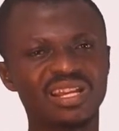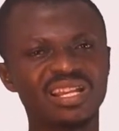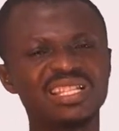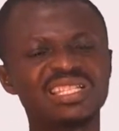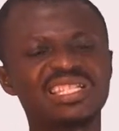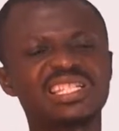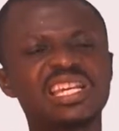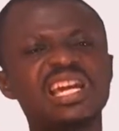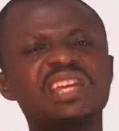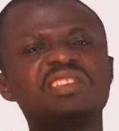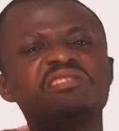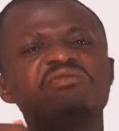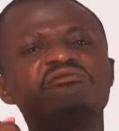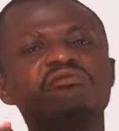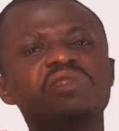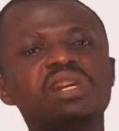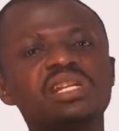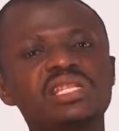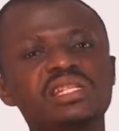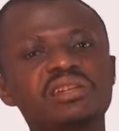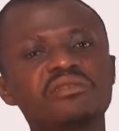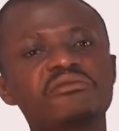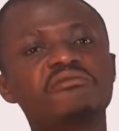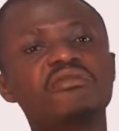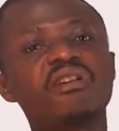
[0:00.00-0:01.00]

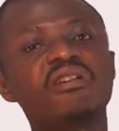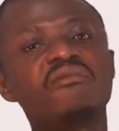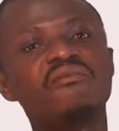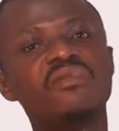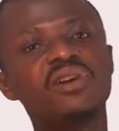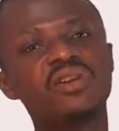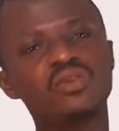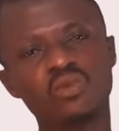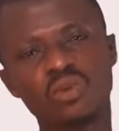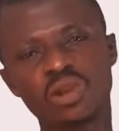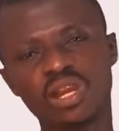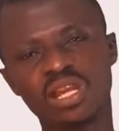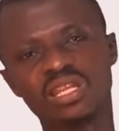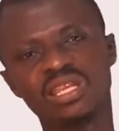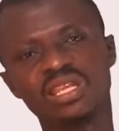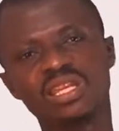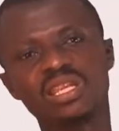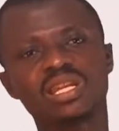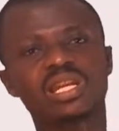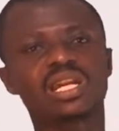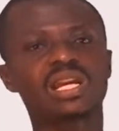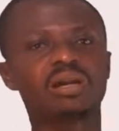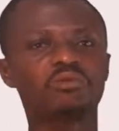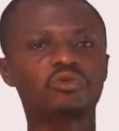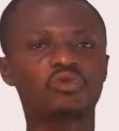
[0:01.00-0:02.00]
generate revenue and
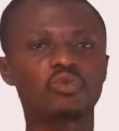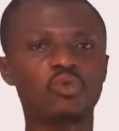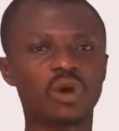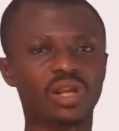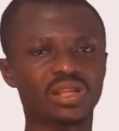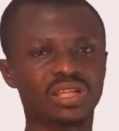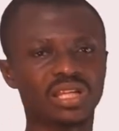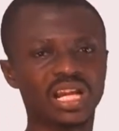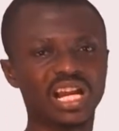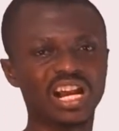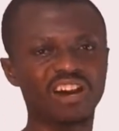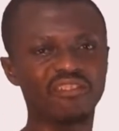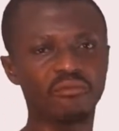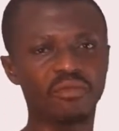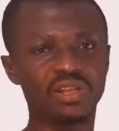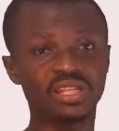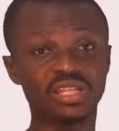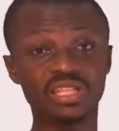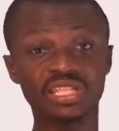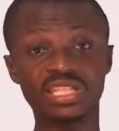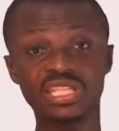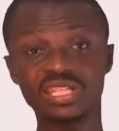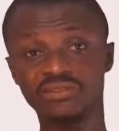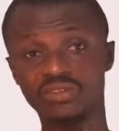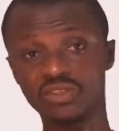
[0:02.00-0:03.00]
income to what? The government
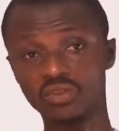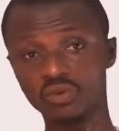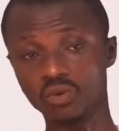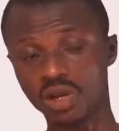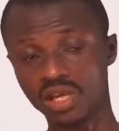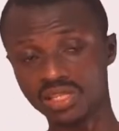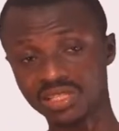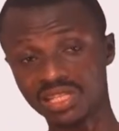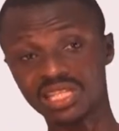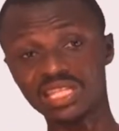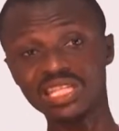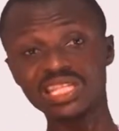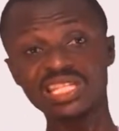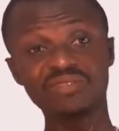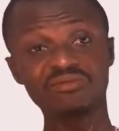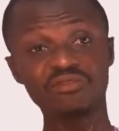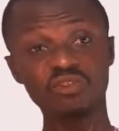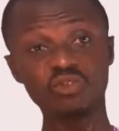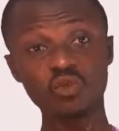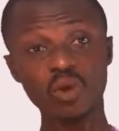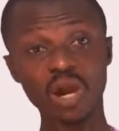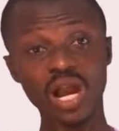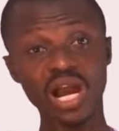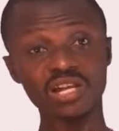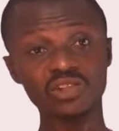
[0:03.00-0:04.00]
and individuals. And
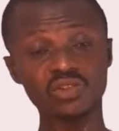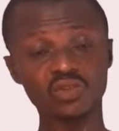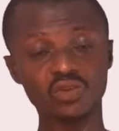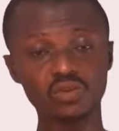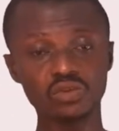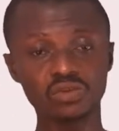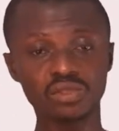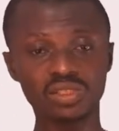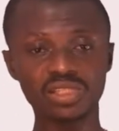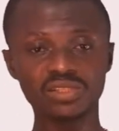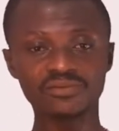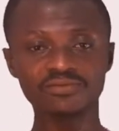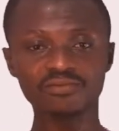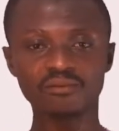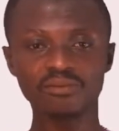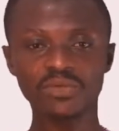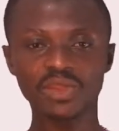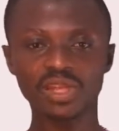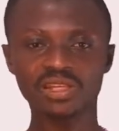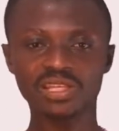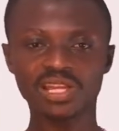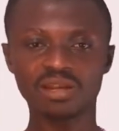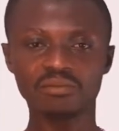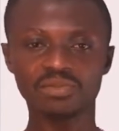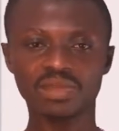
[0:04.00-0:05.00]
individuals too.
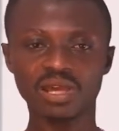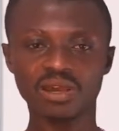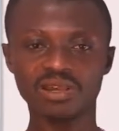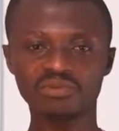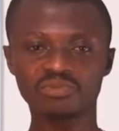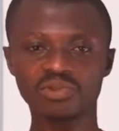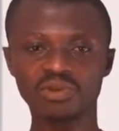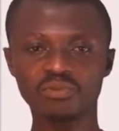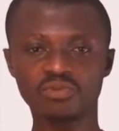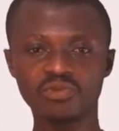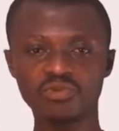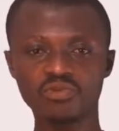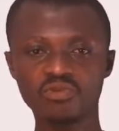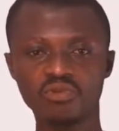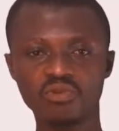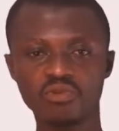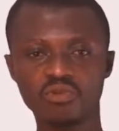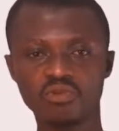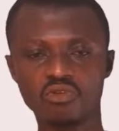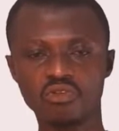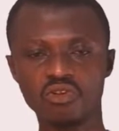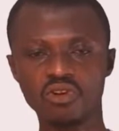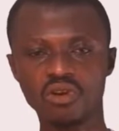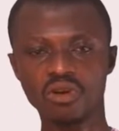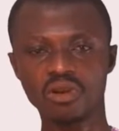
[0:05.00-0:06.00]
Sometimes
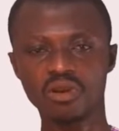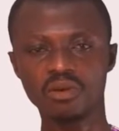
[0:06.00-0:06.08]
people